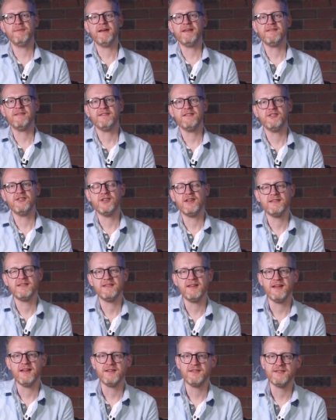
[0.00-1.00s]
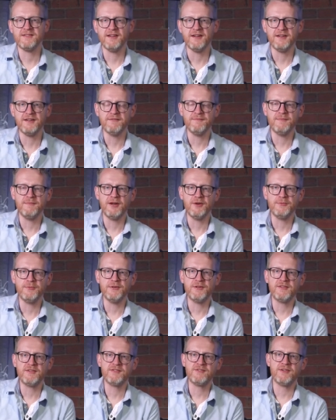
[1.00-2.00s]
based just outside of
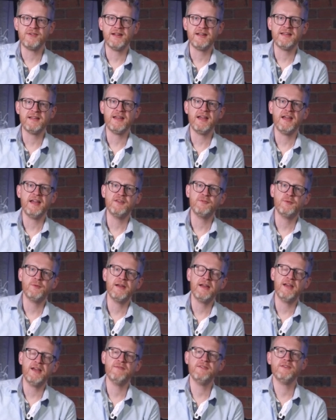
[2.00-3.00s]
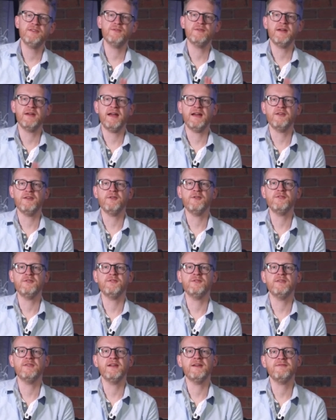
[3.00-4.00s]
Melbourne, Australia, and wherever you're at on
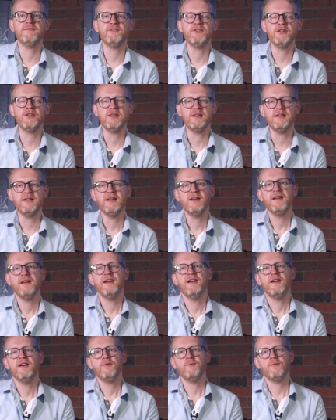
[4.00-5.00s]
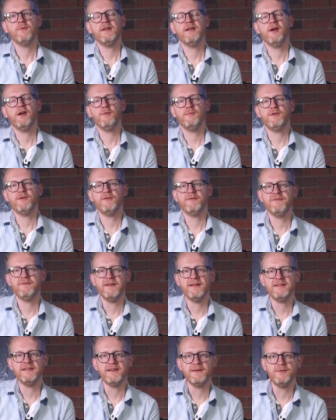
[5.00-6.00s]
your life journey, we hope you'll
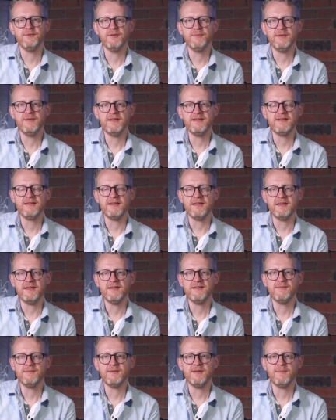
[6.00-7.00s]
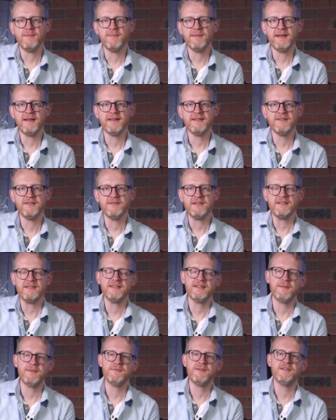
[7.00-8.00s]
find WBC to be a place of
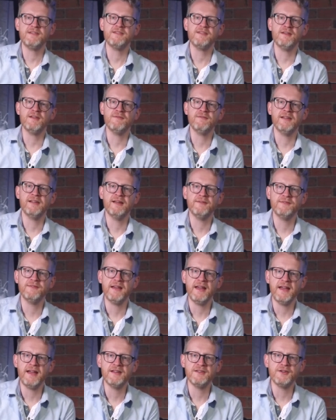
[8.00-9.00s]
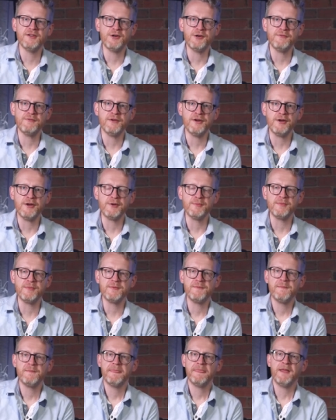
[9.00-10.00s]
acceptance, of love and of hope.
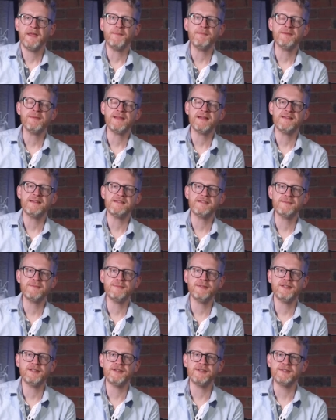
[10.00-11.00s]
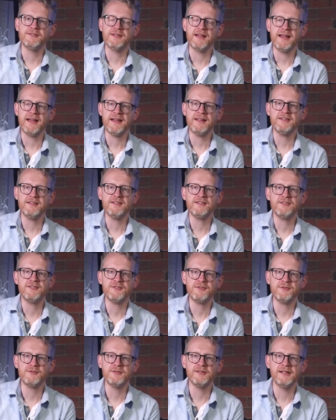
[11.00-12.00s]
A place to belong and to
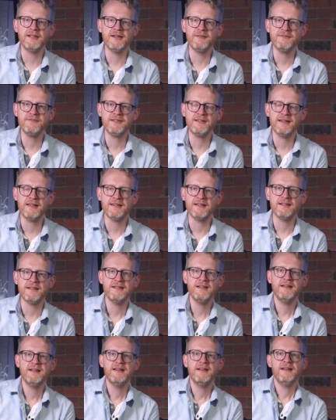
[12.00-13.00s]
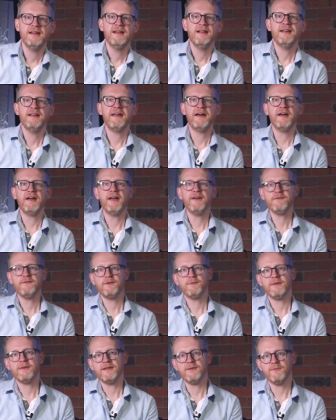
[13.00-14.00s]
do life together. Now,
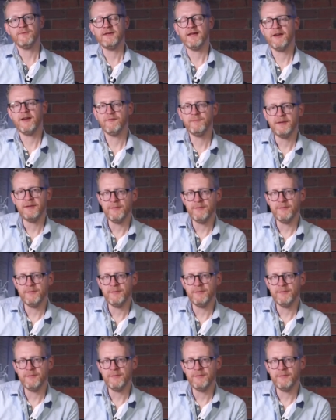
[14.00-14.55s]
every week we have